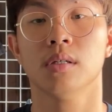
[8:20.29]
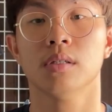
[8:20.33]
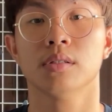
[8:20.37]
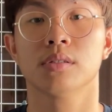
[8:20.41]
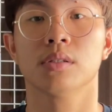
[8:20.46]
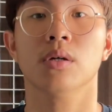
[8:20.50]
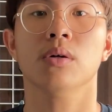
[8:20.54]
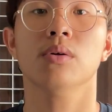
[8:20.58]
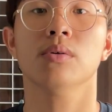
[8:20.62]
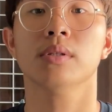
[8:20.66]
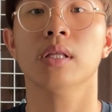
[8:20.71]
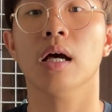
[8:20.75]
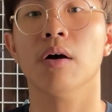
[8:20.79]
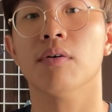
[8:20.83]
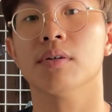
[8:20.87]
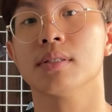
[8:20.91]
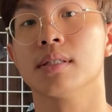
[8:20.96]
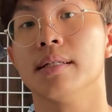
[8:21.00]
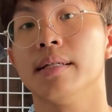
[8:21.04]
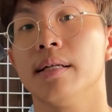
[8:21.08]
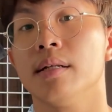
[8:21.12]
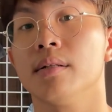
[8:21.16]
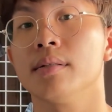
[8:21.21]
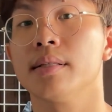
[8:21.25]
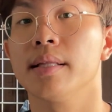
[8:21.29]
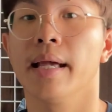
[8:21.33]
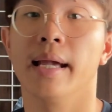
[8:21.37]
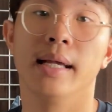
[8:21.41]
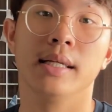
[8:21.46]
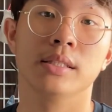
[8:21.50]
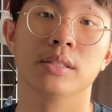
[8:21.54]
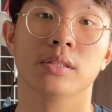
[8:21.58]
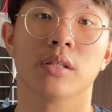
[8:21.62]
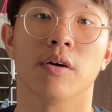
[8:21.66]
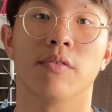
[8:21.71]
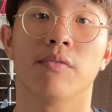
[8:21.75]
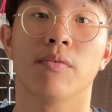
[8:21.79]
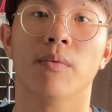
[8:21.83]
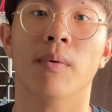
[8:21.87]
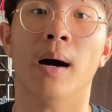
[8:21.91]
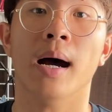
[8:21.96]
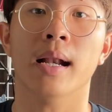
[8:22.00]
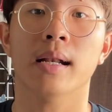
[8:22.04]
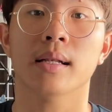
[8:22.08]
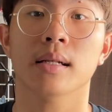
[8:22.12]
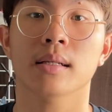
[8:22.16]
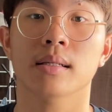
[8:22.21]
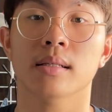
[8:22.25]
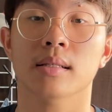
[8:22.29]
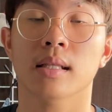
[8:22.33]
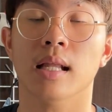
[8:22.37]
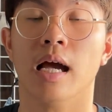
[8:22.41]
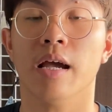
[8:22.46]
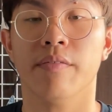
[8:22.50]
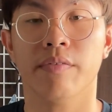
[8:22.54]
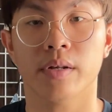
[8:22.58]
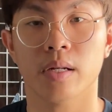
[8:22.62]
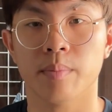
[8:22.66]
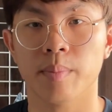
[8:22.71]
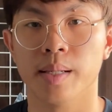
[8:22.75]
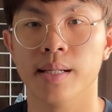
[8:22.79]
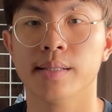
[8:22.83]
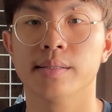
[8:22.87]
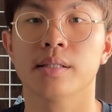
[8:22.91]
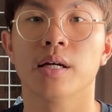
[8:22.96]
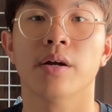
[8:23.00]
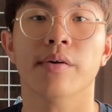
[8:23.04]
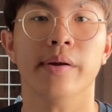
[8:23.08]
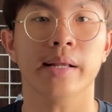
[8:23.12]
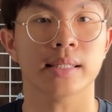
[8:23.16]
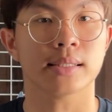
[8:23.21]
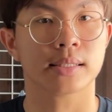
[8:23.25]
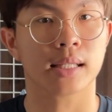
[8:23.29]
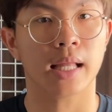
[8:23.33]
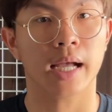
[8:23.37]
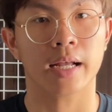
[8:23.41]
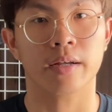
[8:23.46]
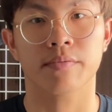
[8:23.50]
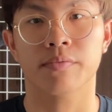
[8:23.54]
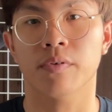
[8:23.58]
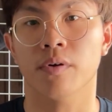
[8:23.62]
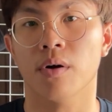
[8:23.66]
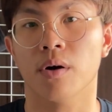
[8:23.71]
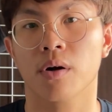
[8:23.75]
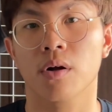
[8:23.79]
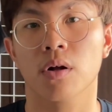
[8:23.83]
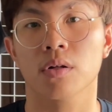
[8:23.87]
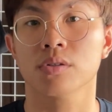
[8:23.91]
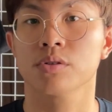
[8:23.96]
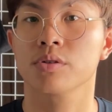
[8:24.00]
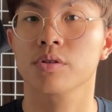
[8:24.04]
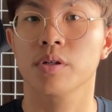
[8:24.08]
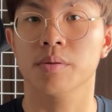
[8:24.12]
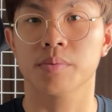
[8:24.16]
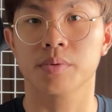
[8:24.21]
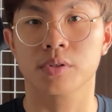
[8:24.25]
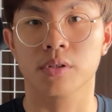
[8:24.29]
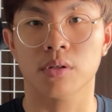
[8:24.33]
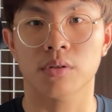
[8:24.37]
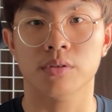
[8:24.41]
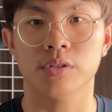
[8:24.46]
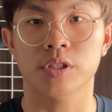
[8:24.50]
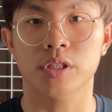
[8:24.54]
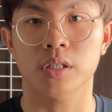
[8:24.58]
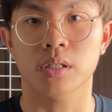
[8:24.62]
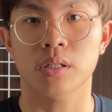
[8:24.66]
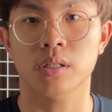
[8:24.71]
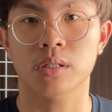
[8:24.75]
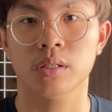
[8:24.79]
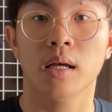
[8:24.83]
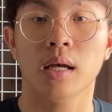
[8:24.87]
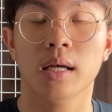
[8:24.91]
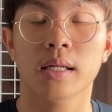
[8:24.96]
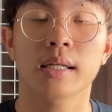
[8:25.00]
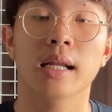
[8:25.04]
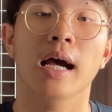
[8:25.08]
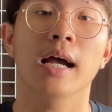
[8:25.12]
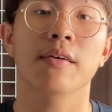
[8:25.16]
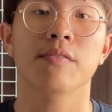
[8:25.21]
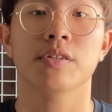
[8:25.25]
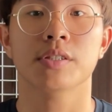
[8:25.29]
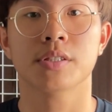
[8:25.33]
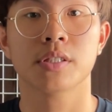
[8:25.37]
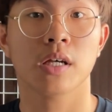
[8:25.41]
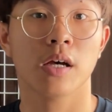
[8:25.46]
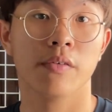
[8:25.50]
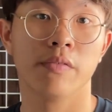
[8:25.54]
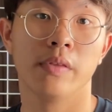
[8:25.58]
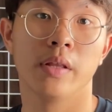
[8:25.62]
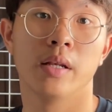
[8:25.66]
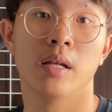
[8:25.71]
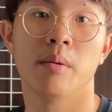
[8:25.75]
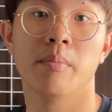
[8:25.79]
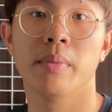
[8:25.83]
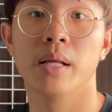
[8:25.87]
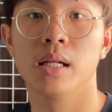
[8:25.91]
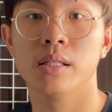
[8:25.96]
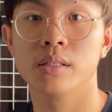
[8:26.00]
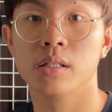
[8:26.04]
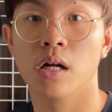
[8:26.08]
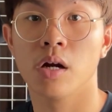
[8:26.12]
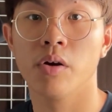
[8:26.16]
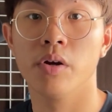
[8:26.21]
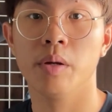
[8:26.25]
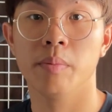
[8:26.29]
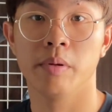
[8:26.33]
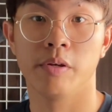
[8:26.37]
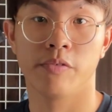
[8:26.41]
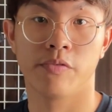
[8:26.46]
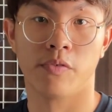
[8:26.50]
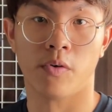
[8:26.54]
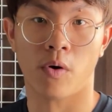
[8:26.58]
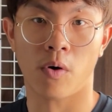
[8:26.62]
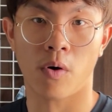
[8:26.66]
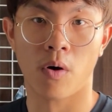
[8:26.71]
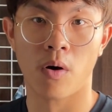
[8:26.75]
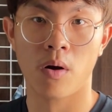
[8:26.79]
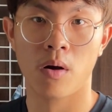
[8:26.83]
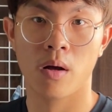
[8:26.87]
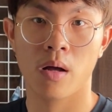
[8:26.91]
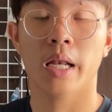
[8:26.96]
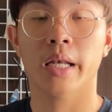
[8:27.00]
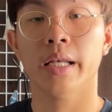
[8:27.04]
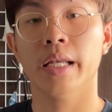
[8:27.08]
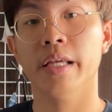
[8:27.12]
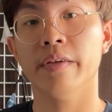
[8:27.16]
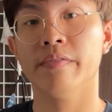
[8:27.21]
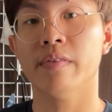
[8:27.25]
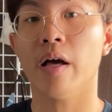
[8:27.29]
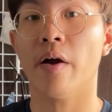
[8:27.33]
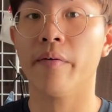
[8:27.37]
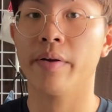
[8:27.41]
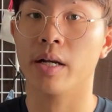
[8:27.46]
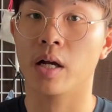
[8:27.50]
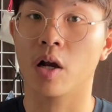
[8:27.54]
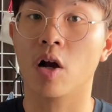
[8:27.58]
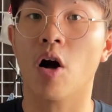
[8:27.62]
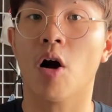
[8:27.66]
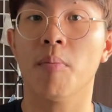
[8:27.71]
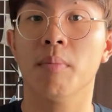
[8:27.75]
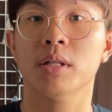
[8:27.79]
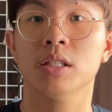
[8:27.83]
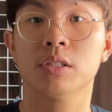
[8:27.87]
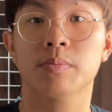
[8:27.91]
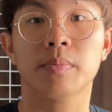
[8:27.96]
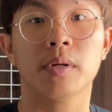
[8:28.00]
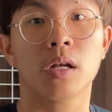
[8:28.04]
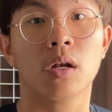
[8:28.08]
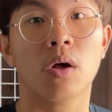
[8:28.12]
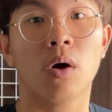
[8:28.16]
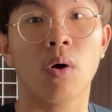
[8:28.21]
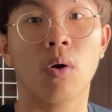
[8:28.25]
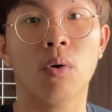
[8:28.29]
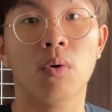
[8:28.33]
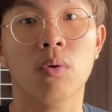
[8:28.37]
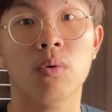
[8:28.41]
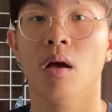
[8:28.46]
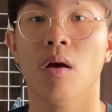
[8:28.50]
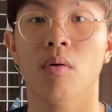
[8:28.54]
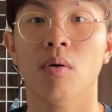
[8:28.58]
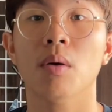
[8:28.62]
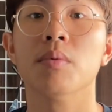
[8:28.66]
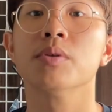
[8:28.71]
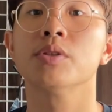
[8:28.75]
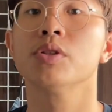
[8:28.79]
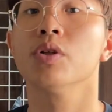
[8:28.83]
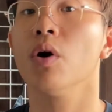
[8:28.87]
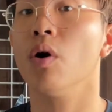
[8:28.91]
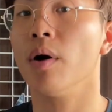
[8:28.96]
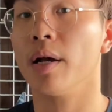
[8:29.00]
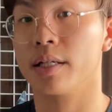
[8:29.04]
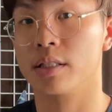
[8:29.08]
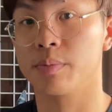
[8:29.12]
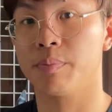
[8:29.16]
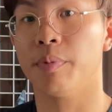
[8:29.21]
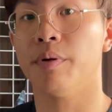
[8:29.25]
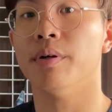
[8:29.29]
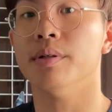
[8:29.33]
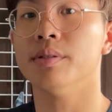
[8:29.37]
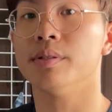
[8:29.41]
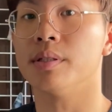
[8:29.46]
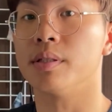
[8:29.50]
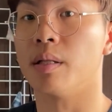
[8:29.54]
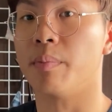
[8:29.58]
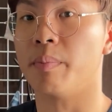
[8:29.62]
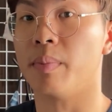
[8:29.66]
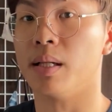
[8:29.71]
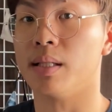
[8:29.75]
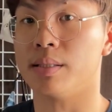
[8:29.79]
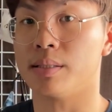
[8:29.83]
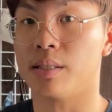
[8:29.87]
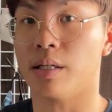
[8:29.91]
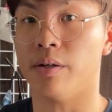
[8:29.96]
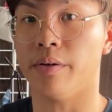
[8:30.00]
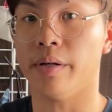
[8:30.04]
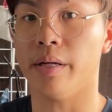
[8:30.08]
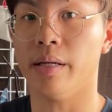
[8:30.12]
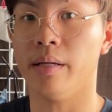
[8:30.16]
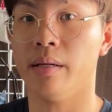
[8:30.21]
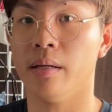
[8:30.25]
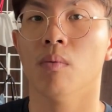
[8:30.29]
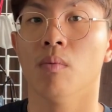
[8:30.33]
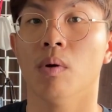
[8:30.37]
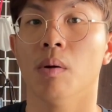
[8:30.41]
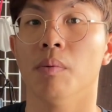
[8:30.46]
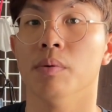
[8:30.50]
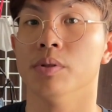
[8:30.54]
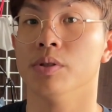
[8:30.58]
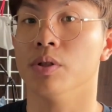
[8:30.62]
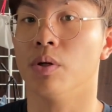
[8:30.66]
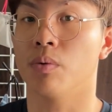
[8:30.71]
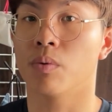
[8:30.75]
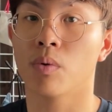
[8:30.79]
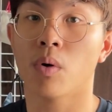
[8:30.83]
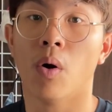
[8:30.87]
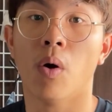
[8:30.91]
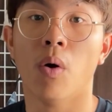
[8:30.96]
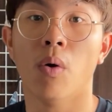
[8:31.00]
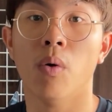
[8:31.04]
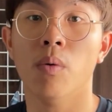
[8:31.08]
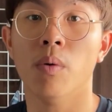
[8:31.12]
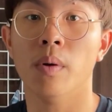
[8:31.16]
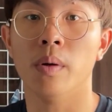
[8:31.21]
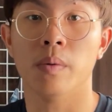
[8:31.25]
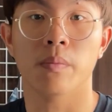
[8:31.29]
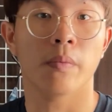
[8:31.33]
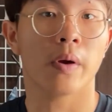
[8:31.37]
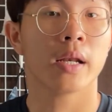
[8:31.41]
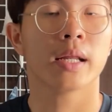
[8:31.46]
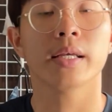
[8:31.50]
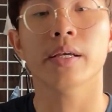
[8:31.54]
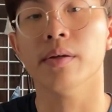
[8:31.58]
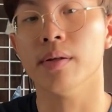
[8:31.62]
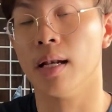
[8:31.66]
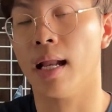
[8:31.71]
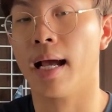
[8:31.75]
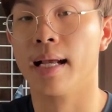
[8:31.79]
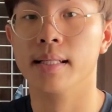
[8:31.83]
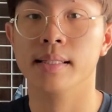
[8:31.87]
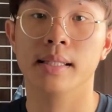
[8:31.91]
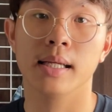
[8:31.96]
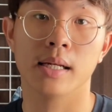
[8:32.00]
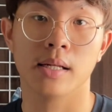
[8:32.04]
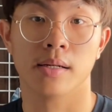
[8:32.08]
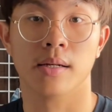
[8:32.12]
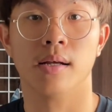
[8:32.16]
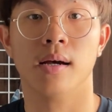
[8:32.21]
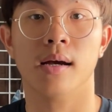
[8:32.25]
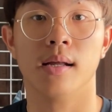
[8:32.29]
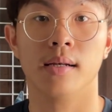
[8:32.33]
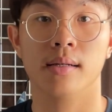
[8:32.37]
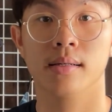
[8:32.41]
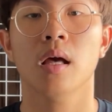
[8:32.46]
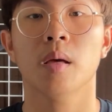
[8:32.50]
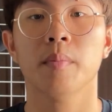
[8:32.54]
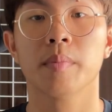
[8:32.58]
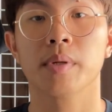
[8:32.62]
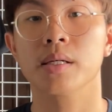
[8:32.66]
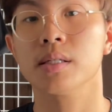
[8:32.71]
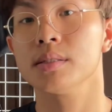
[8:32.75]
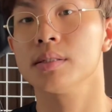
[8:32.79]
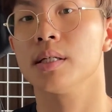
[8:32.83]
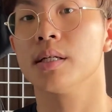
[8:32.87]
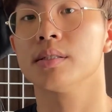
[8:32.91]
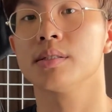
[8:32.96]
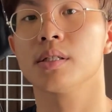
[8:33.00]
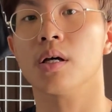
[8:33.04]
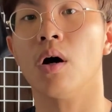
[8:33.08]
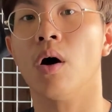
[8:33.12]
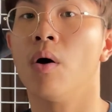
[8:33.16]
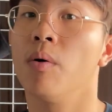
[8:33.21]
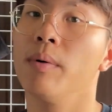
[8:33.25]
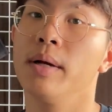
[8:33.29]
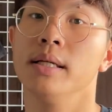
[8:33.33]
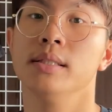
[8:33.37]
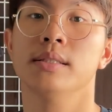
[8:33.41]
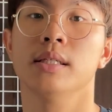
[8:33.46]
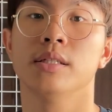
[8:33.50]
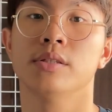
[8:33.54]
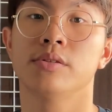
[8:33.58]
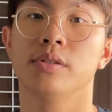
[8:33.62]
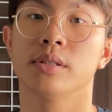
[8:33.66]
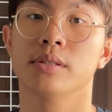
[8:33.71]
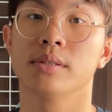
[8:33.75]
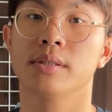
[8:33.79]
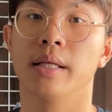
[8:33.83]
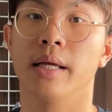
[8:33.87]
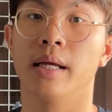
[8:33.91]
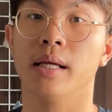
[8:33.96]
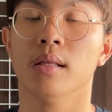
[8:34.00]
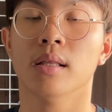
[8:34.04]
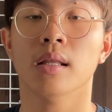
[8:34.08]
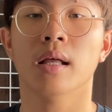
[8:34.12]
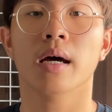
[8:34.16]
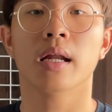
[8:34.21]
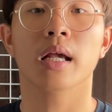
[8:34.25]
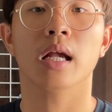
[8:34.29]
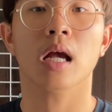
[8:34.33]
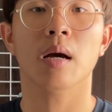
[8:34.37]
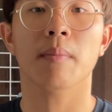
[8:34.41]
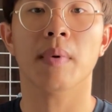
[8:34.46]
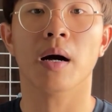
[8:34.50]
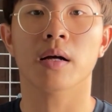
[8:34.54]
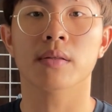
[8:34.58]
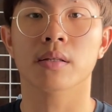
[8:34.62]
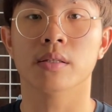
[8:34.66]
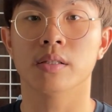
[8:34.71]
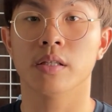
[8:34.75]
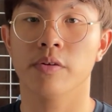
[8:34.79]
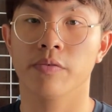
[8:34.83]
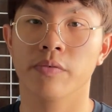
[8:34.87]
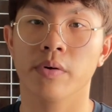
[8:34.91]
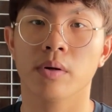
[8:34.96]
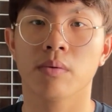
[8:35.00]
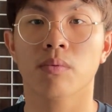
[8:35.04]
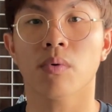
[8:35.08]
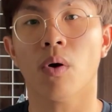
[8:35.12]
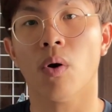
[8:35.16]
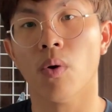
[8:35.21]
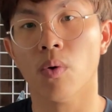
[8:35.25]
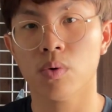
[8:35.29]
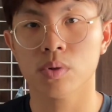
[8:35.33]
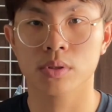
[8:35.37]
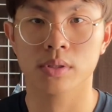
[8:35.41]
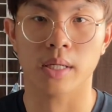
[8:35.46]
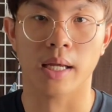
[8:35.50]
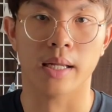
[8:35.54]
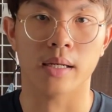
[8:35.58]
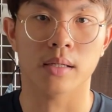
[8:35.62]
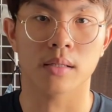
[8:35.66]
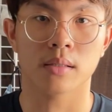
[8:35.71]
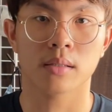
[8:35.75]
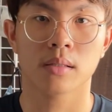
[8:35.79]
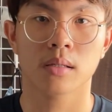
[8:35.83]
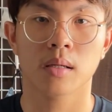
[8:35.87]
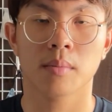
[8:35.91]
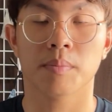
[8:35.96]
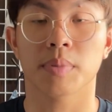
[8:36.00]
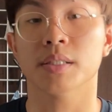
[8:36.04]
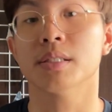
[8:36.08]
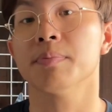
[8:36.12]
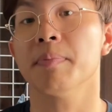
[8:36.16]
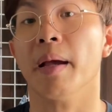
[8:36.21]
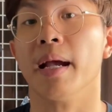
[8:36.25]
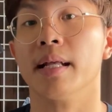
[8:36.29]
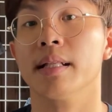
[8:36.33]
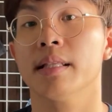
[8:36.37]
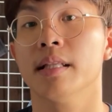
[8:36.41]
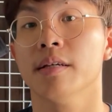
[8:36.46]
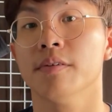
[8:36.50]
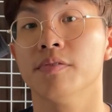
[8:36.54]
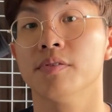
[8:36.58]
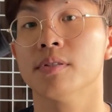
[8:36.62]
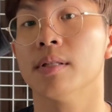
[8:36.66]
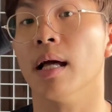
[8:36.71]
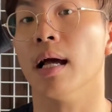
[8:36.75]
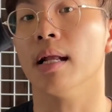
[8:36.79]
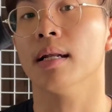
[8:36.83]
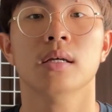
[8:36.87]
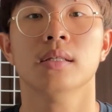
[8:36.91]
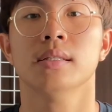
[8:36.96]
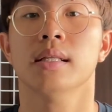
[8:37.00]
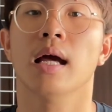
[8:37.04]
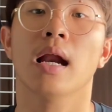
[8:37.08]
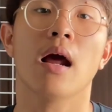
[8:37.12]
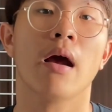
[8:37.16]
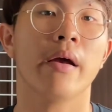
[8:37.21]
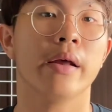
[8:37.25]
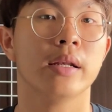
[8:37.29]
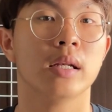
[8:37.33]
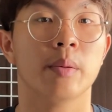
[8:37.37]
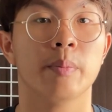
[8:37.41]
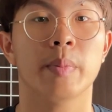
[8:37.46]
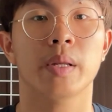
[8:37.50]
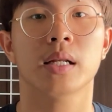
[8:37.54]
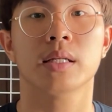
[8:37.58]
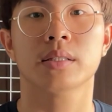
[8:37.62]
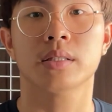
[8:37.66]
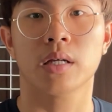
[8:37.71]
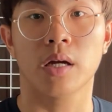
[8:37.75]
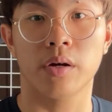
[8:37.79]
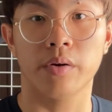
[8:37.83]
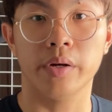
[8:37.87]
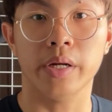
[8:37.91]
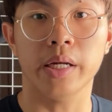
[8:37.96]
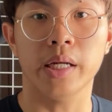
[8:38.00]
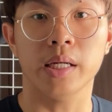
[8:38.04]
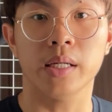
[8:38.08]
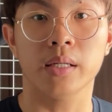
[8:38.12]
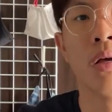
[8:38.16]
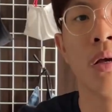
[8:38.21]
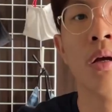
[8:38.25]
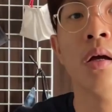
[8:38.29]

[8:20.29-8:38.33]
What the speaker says: So that was a little taste of what life in the military is like for a conscript soldier. Now if you served in the military before, leave down in the comments below what was your experience in the military, what was your role and whether you liked it or not. Because it's always interesting learning about the different roles and perspectives that are in the military.